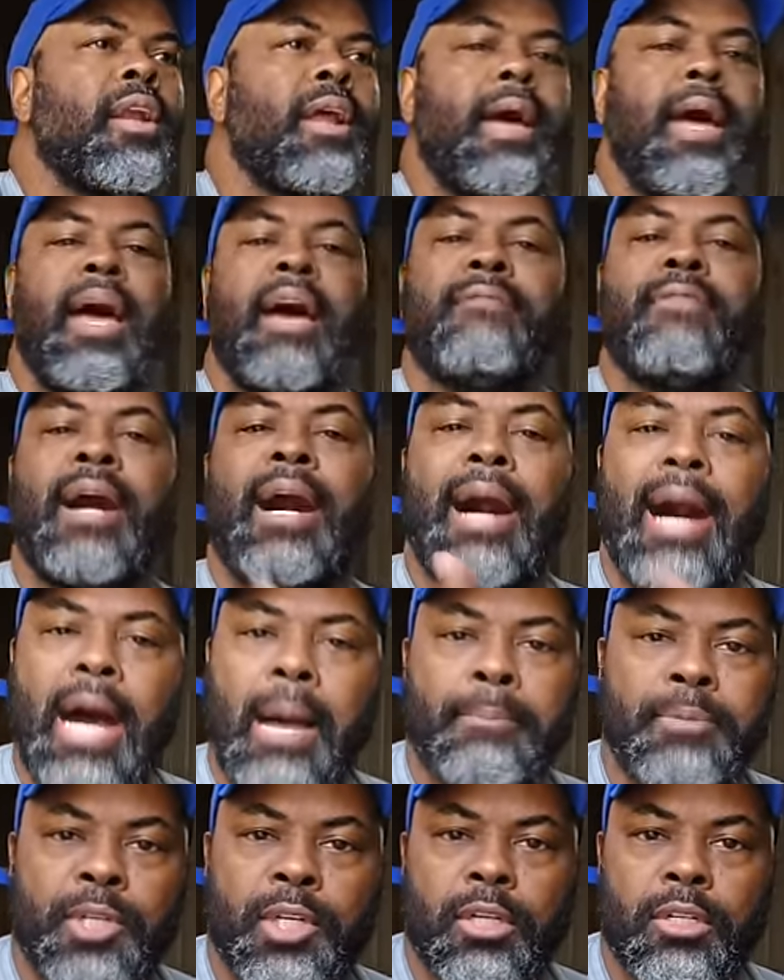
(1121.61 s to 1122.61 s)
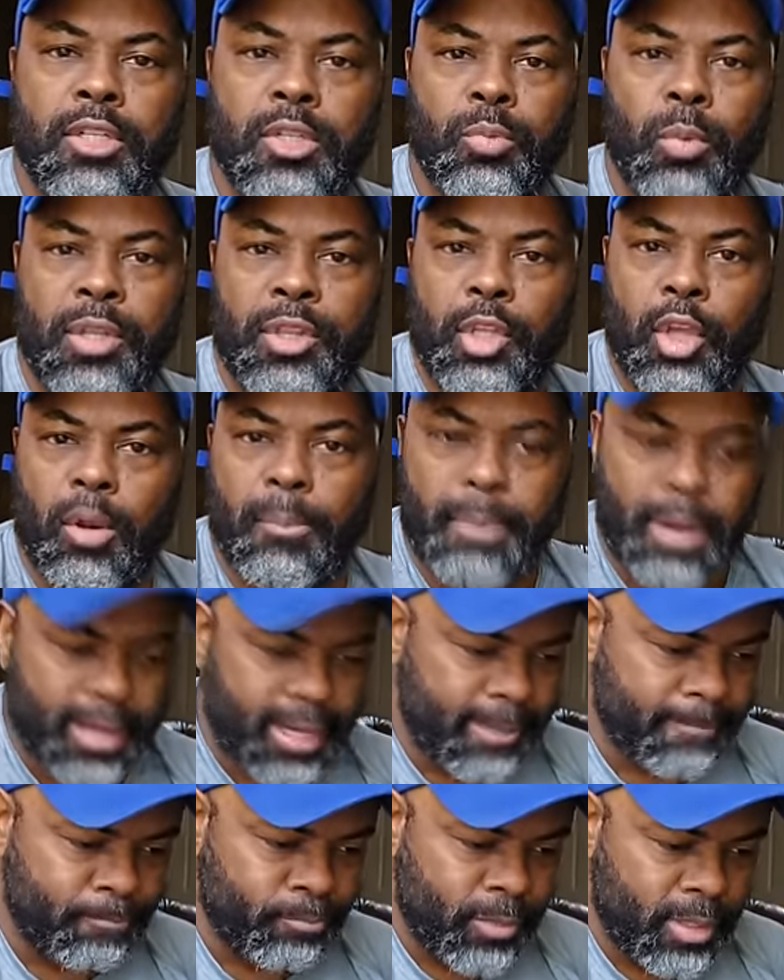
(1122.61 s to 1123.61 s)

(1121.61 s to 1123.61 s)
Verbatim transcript: to have options with your money.